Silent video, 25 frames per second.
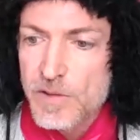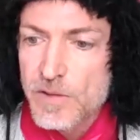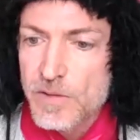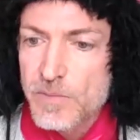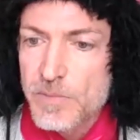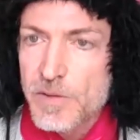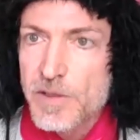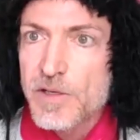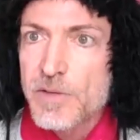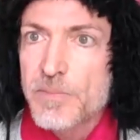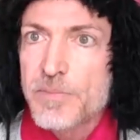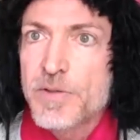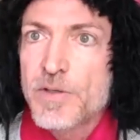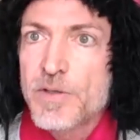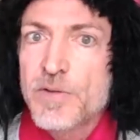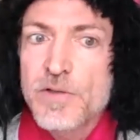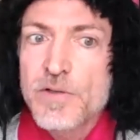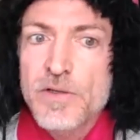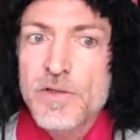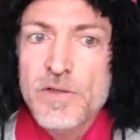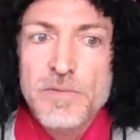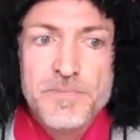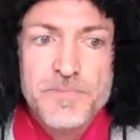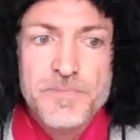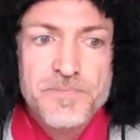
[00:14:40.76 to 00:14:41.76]
my
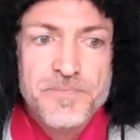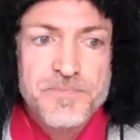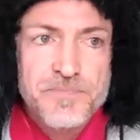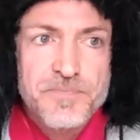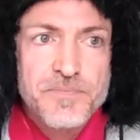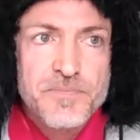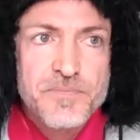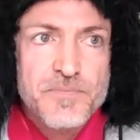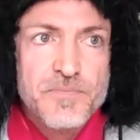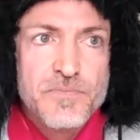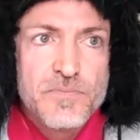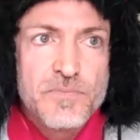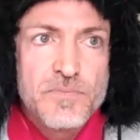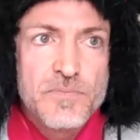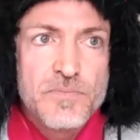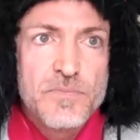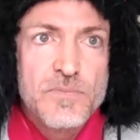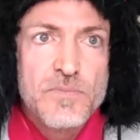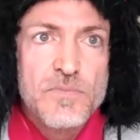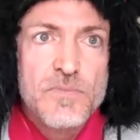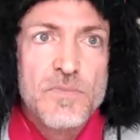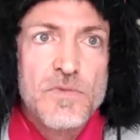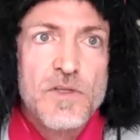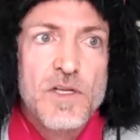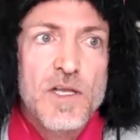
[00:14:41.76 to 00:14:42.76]
computer
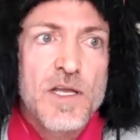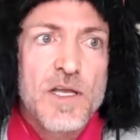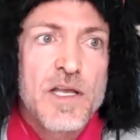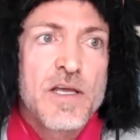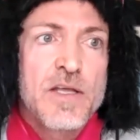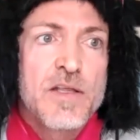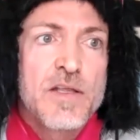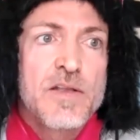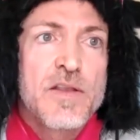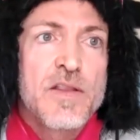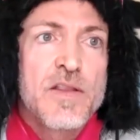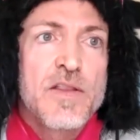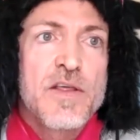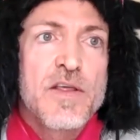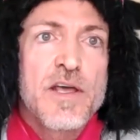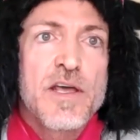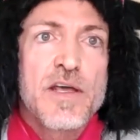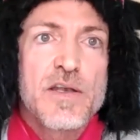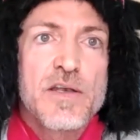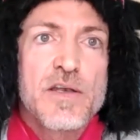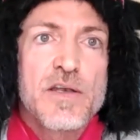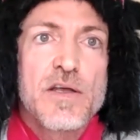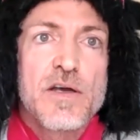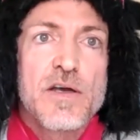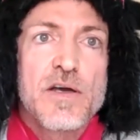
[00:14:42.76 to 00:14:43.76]
and
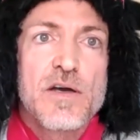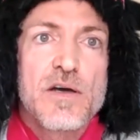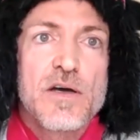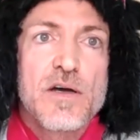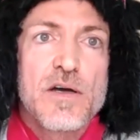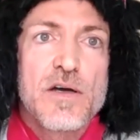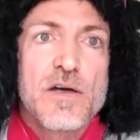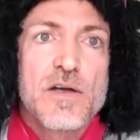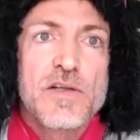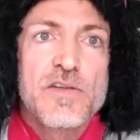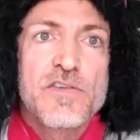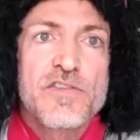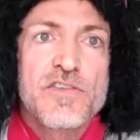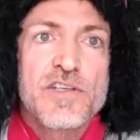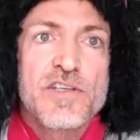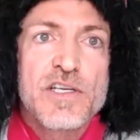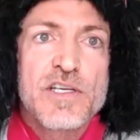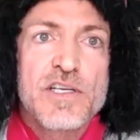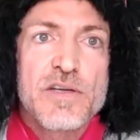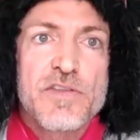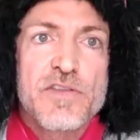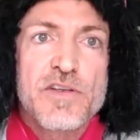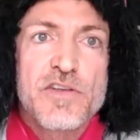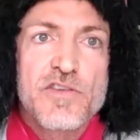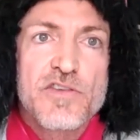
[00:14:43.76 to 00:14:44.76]
then see
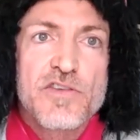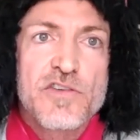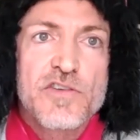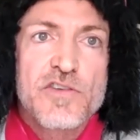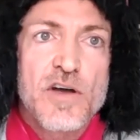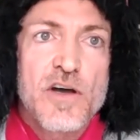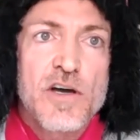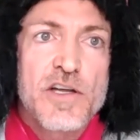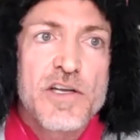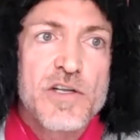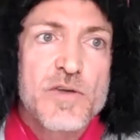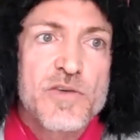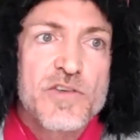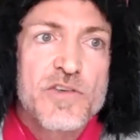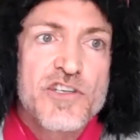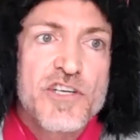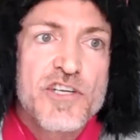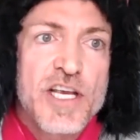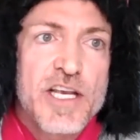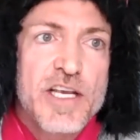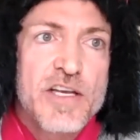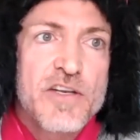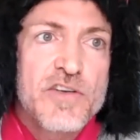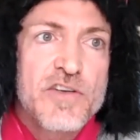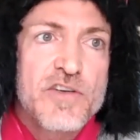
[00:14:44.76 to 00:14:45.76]
if the audio
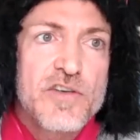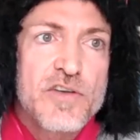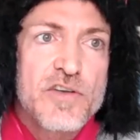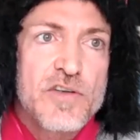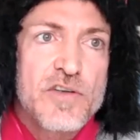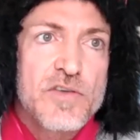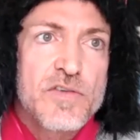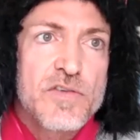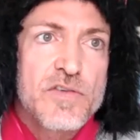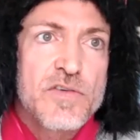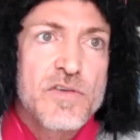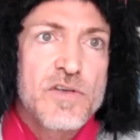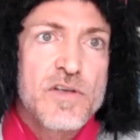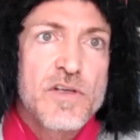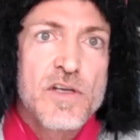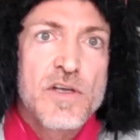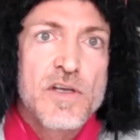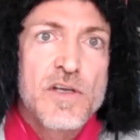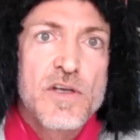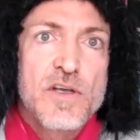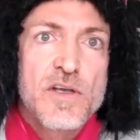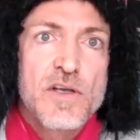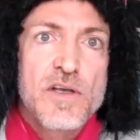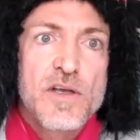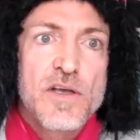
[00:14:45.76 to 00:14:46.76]
changes
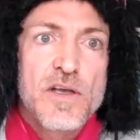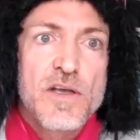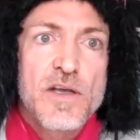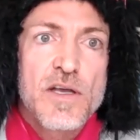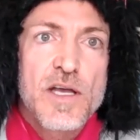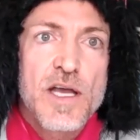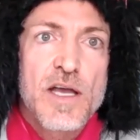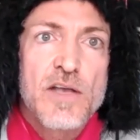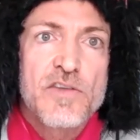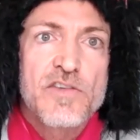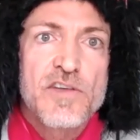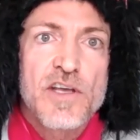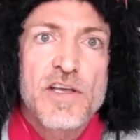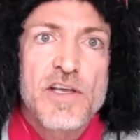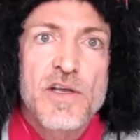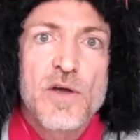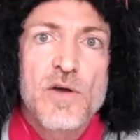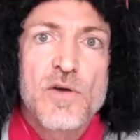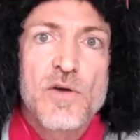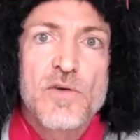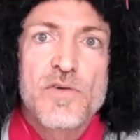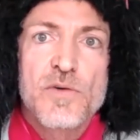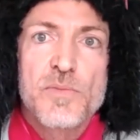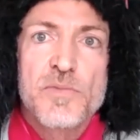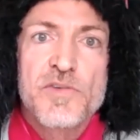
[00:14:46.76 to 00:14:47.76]
as I go
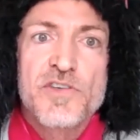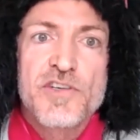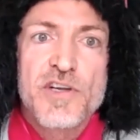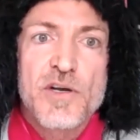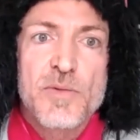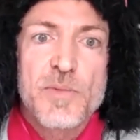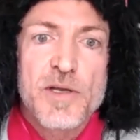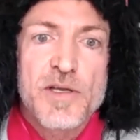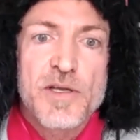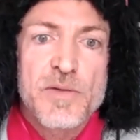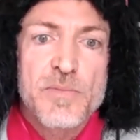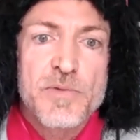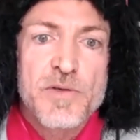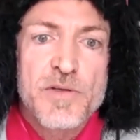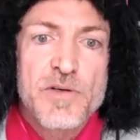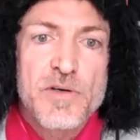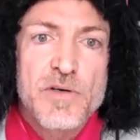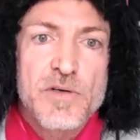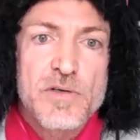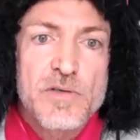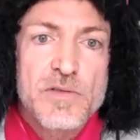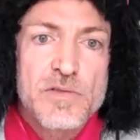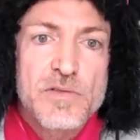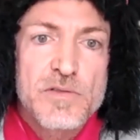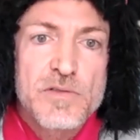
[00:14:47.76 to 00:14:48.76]
from share my
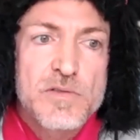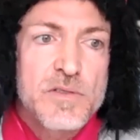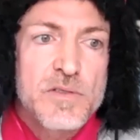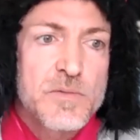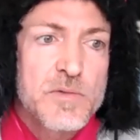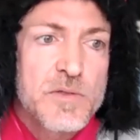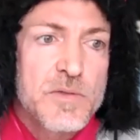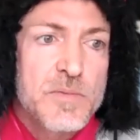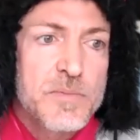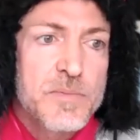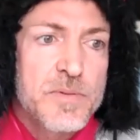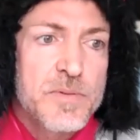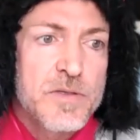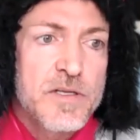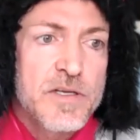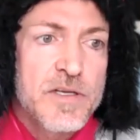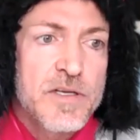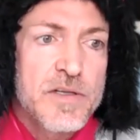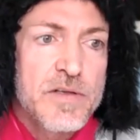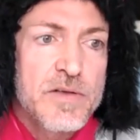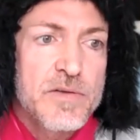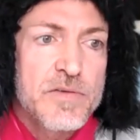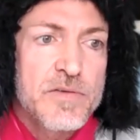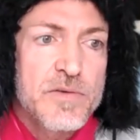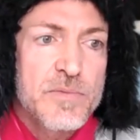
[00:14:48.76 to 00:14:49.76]
computer. So I'm gonna
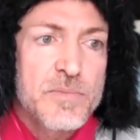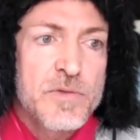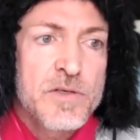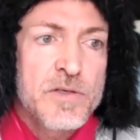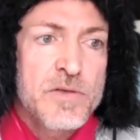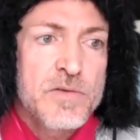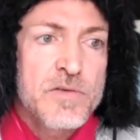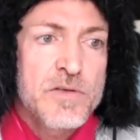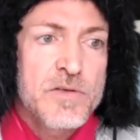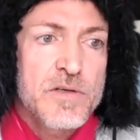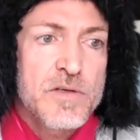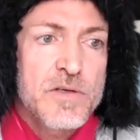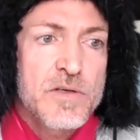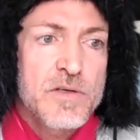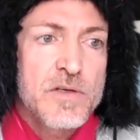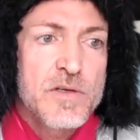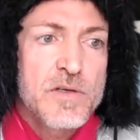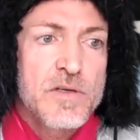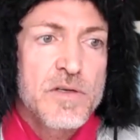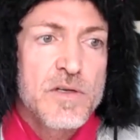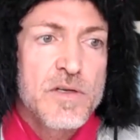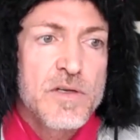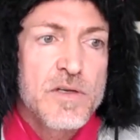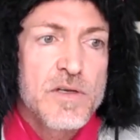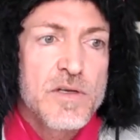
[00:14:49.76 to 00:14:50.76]
play some music.
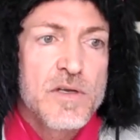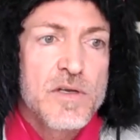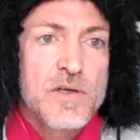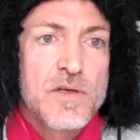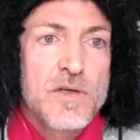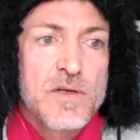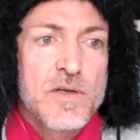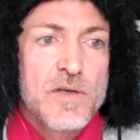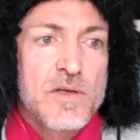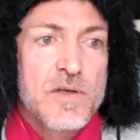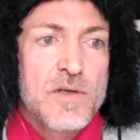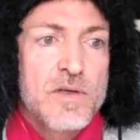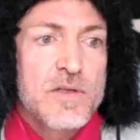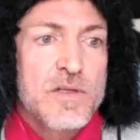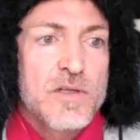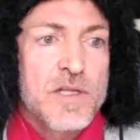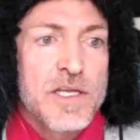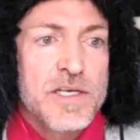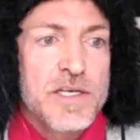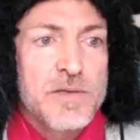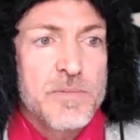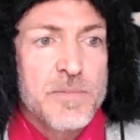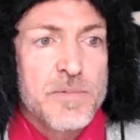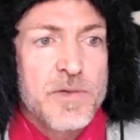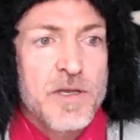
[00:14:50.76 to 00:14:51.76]

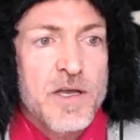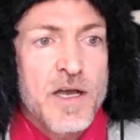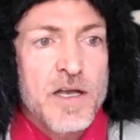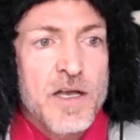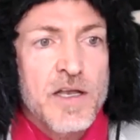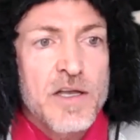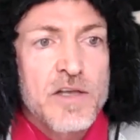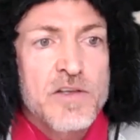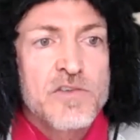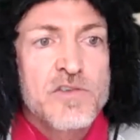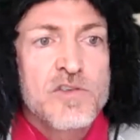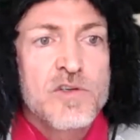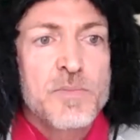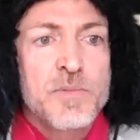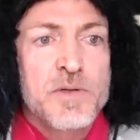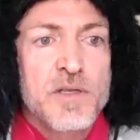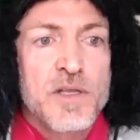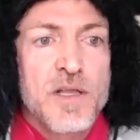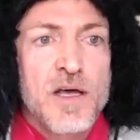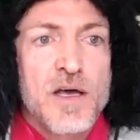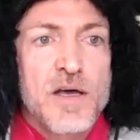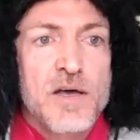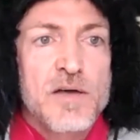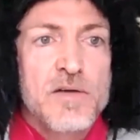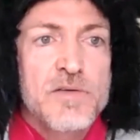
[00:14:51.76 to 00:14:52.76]
Lady Gaga, Stupid
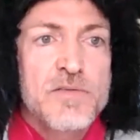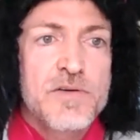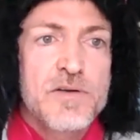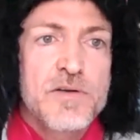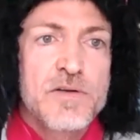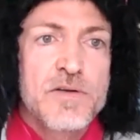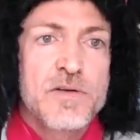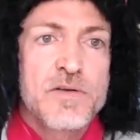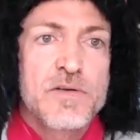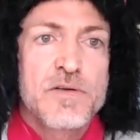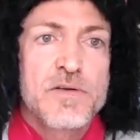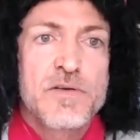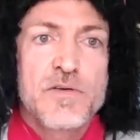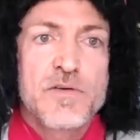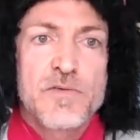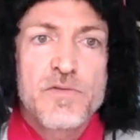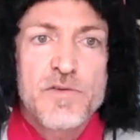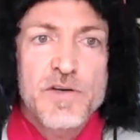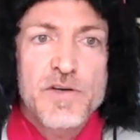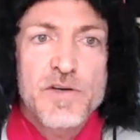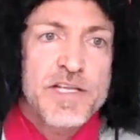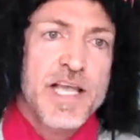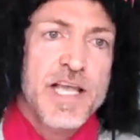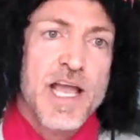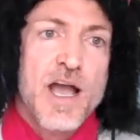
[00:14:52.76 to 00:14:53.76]
Love,
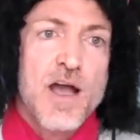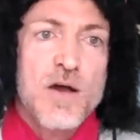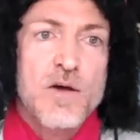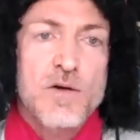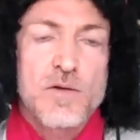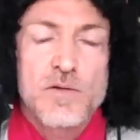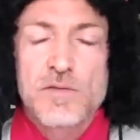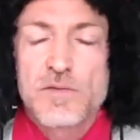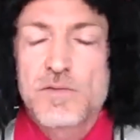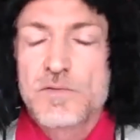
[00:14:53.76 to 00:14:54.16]
Freak Out.